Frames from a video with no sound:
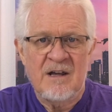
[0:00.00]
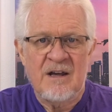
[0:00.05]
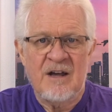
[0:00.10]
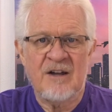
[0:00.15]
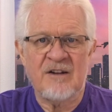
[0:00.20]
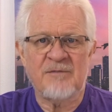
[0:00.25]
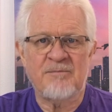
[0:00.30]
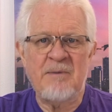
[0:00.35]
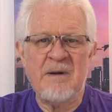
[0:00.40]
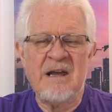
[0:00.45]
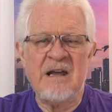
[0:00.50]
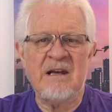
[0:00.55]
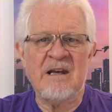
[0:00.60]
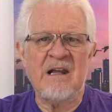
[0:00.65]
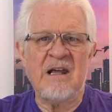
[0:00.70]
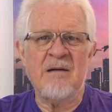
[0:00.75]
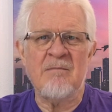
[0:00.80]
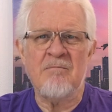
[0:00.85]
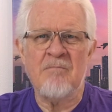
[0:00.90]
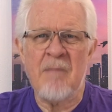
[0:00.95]
has been
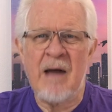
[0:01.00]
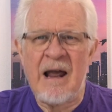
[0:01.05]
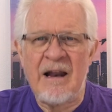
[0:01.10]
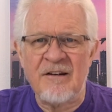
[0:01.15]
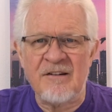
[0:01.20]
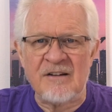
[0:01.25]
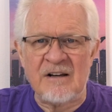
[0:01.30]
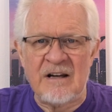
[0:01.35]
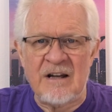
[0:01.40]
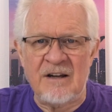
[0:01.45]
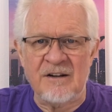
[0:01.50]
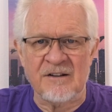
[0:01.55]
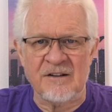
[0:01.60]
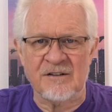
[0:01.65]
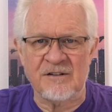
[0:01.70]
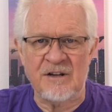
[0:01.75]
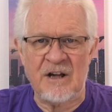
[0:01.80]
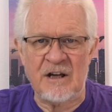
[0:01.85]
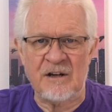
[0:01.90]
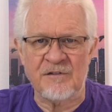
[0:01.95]
immensely
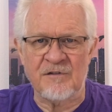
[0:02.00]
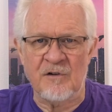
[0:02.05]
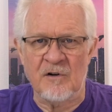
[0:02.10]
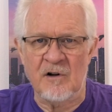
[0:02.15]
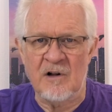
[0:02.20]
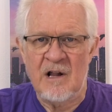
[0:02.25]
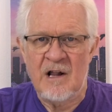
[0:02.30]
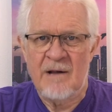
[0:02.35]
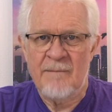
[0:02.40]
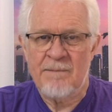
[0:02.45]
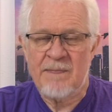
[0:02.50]
successful,